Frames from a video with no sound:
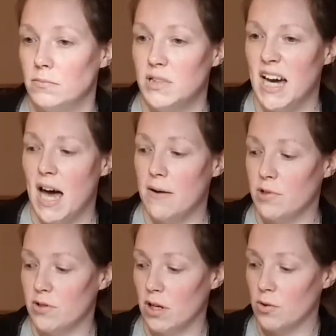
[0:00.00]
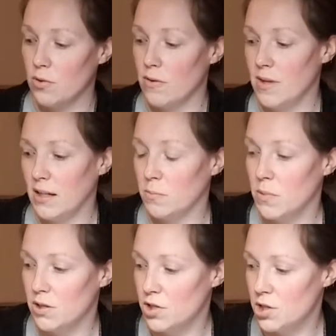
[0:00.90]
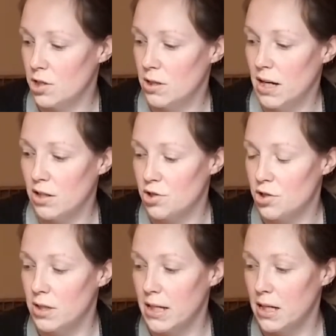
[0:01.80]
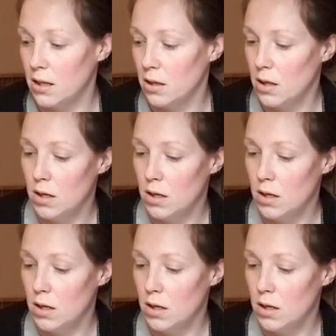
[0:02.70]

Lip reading: yeah, I haven't done that much actually.